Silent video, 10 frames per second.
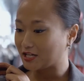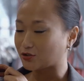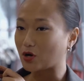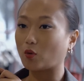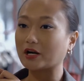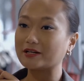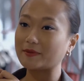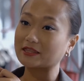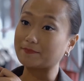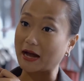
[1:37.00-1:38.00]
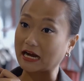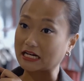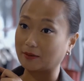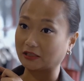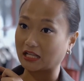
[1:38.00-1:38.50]
So I wanted to make the bag
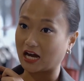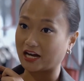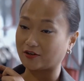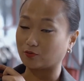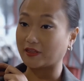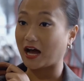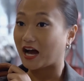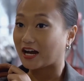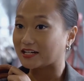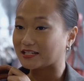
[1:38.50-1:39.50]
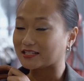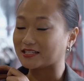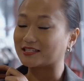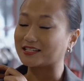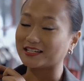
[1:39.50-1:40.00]
come alive with eyes
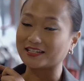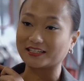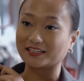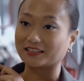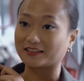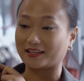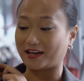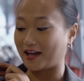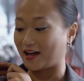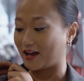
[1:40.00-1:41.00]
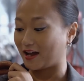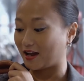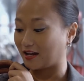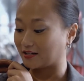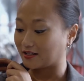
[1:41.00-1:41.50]
and teeth,
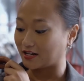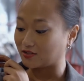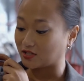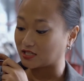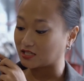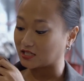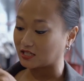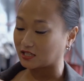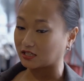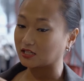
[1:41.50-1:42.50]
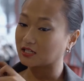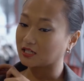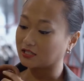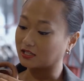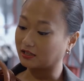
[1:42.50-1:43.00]
and as you can see, the
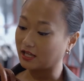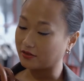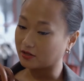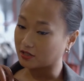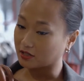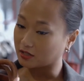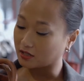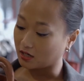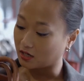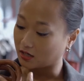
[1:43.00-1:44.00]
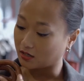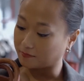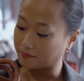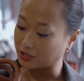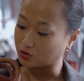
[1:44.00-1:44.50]
leather
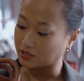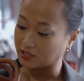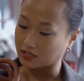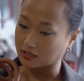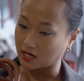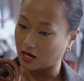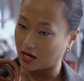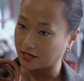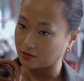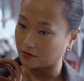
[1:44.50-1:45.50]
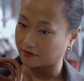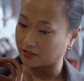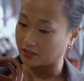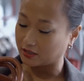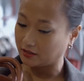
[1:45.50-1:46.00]
intricate cut over
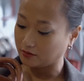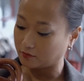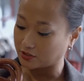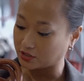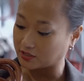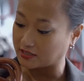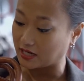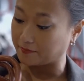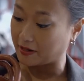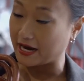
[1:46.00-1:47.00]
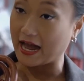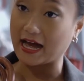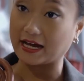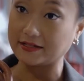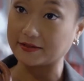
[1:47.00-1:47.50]
here, which is done by
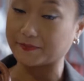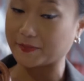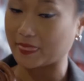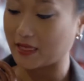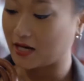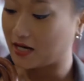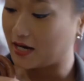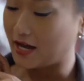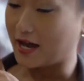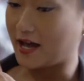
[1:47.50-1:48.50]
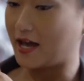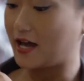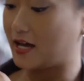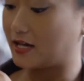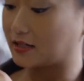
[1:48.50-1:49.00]
hand.
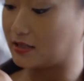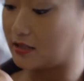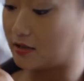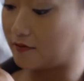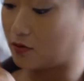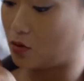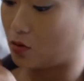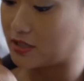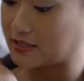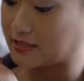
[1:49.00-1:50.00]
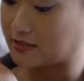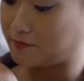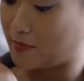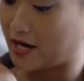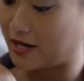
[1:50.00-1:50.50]
And of course,
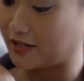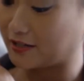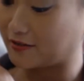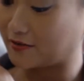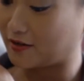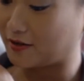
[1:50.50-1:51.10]
my